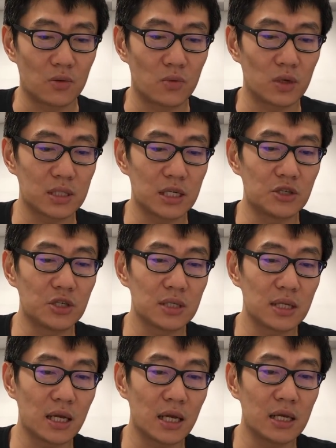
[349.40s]
What's
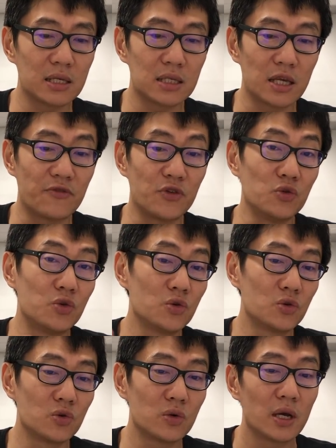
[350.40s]
interesting is if you
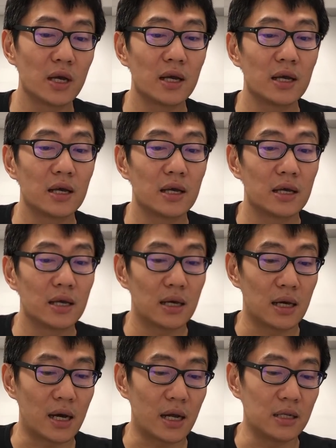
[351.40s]
do
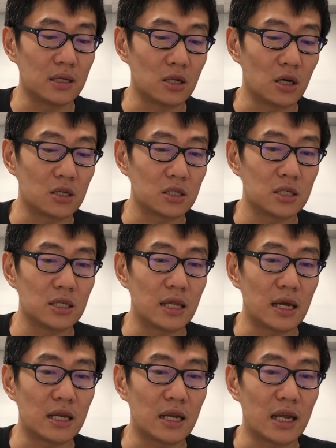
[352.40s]
hide the notch,
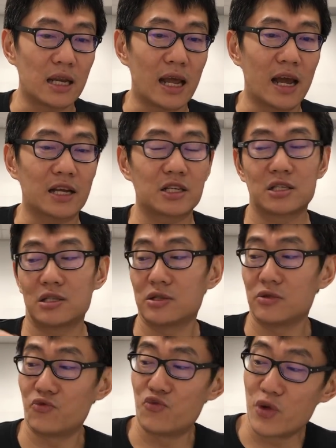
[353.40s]
then it
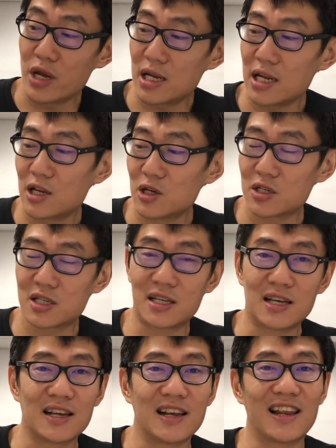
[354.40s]
really
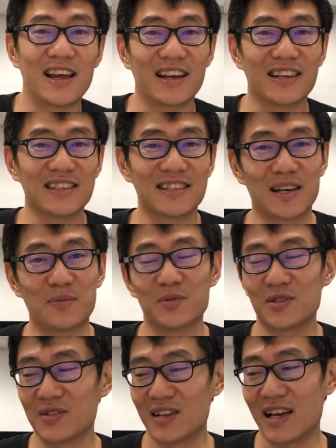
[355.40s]
looks like a
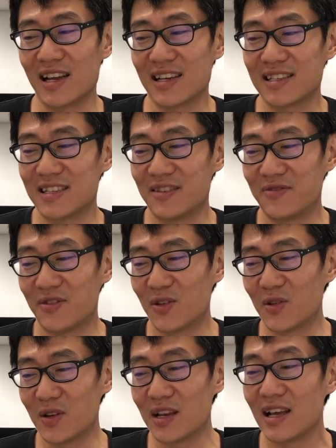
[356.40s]
Samsung Galaxy
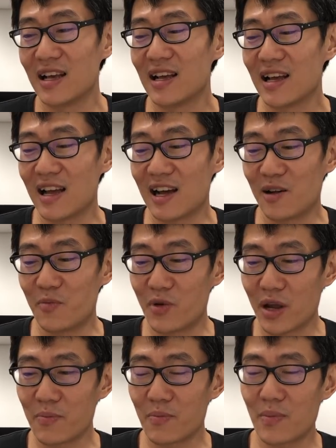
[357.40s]
phone. Now I'll
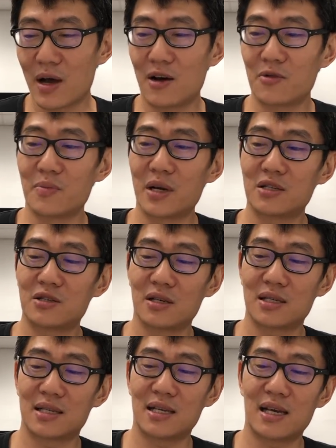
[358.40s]
bring out my
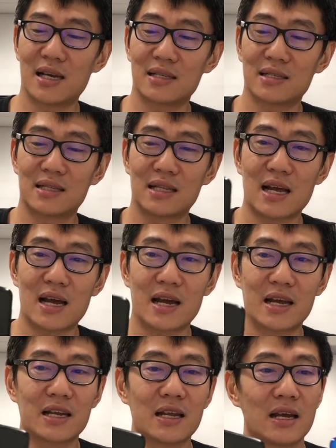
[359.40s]
trusty
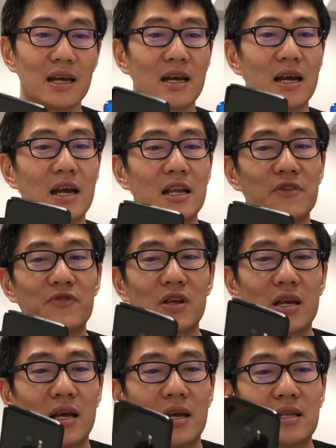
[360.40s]
S9, and if you
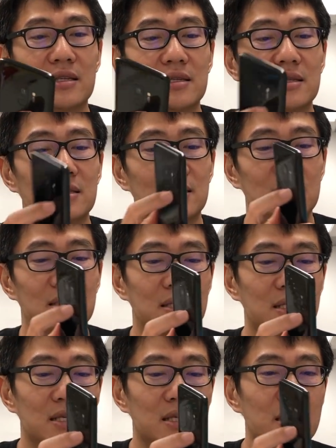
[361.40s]
can see